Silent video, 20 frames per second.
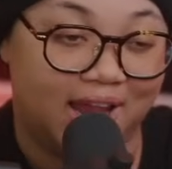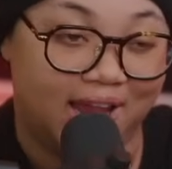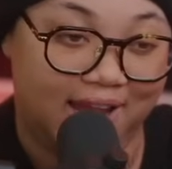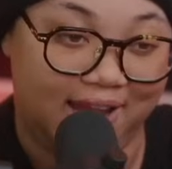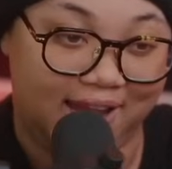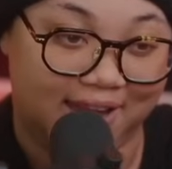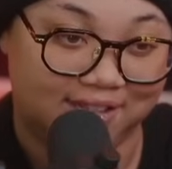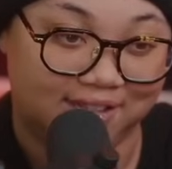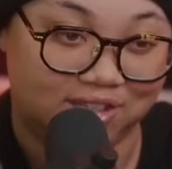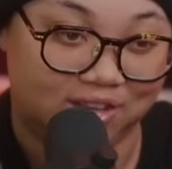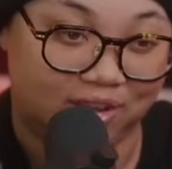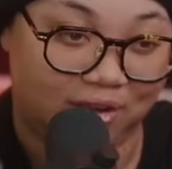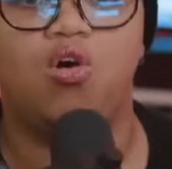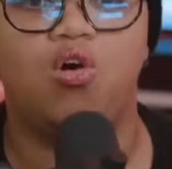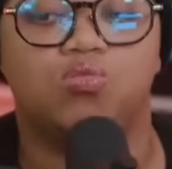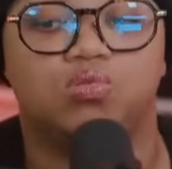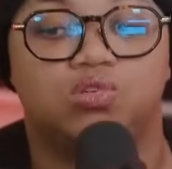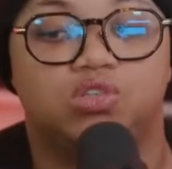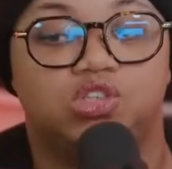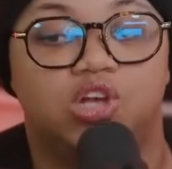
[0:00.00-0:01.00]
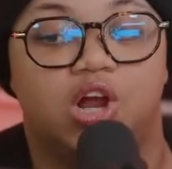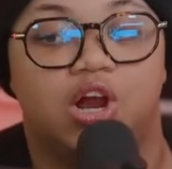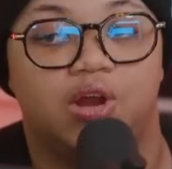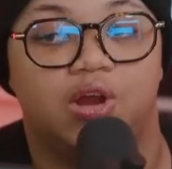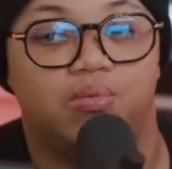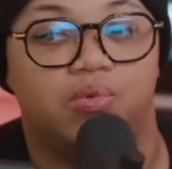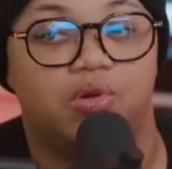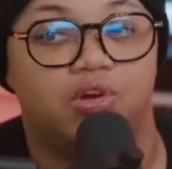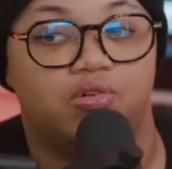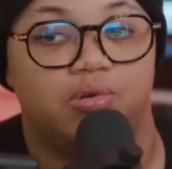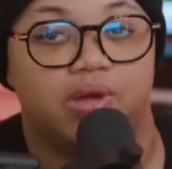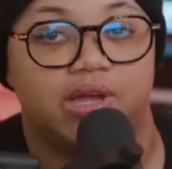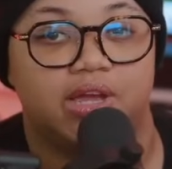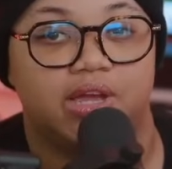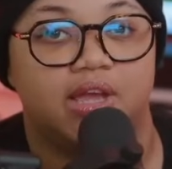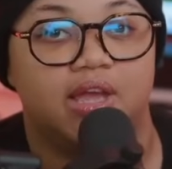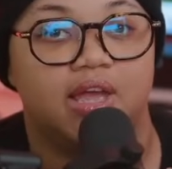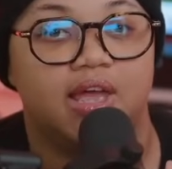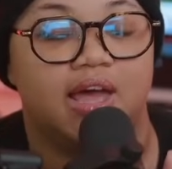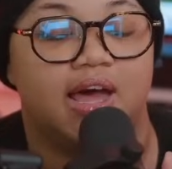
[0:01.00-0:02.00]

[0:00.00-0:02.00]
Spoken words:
Let's go. Oh, sorry, real quick.